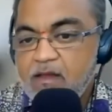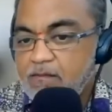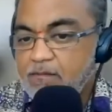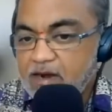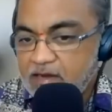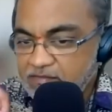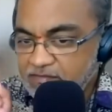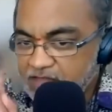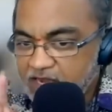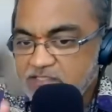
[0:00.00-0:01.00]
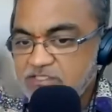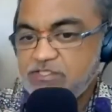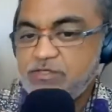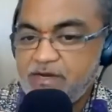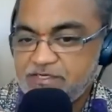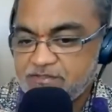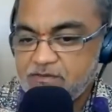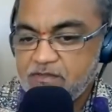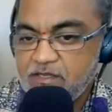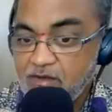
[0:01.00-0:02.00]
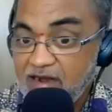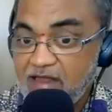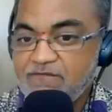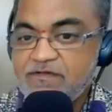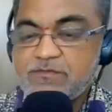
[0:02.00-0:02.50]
But in that situation, your life